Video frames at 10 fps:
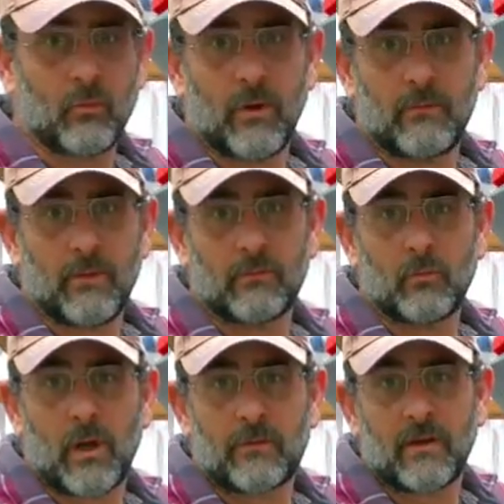one of the reasons
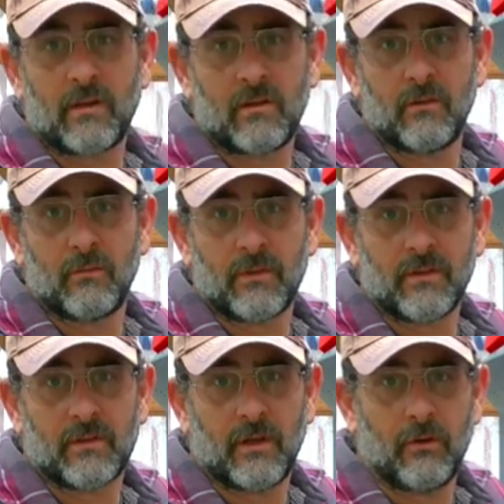why I tried to do it with
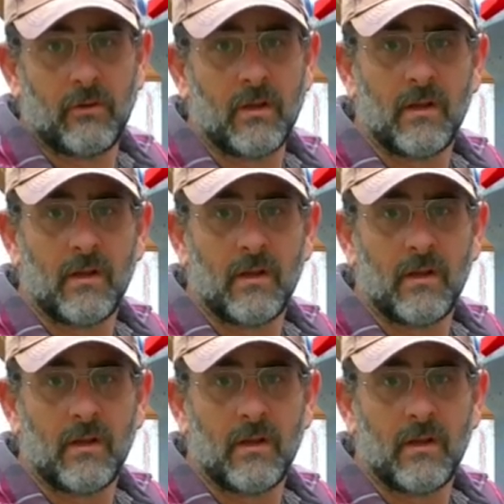the tote,